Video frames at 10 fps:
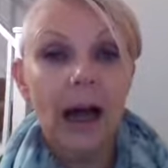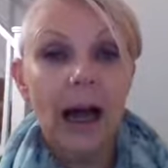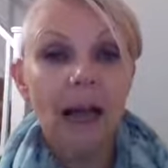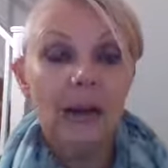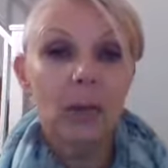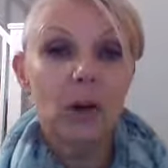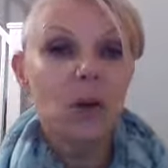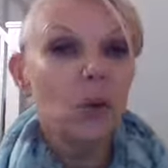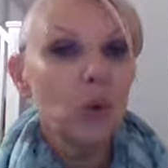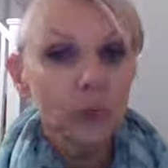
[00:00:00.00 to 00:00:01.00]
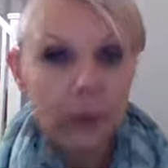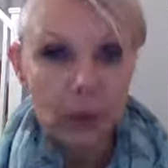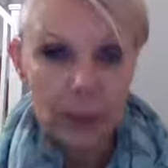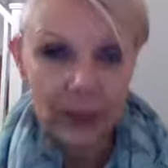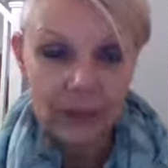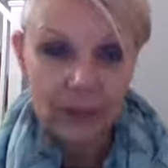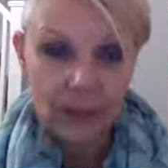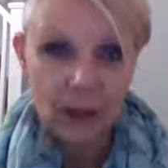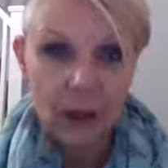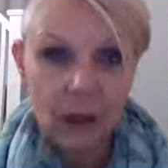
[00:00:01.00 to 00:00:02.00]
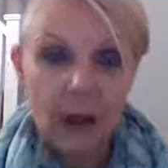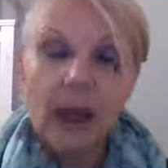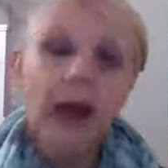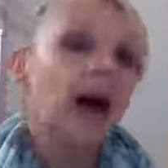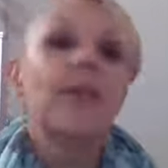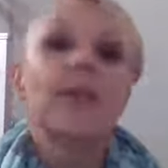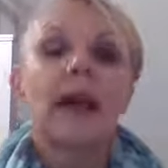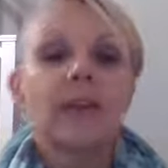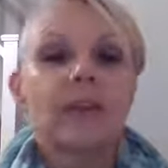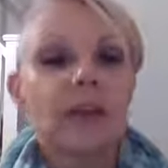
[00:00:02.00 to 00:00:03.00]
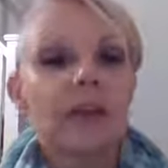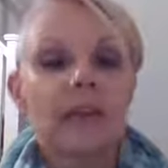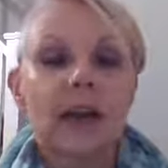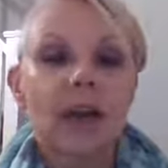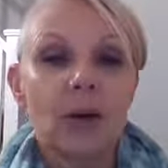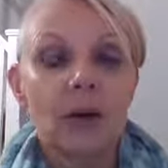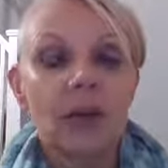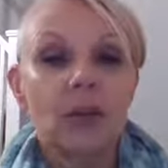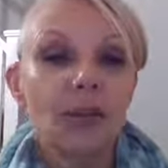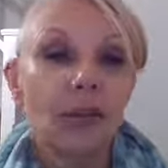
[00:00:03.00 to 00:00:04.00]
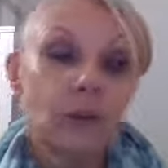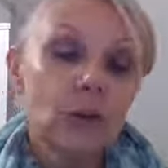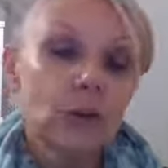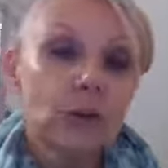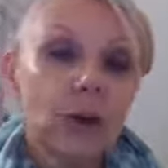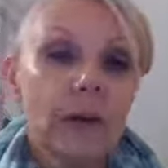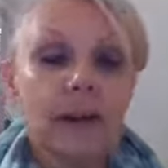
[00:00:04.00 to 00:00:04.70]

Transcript: and then we'll all feel better. And then things like going into school, going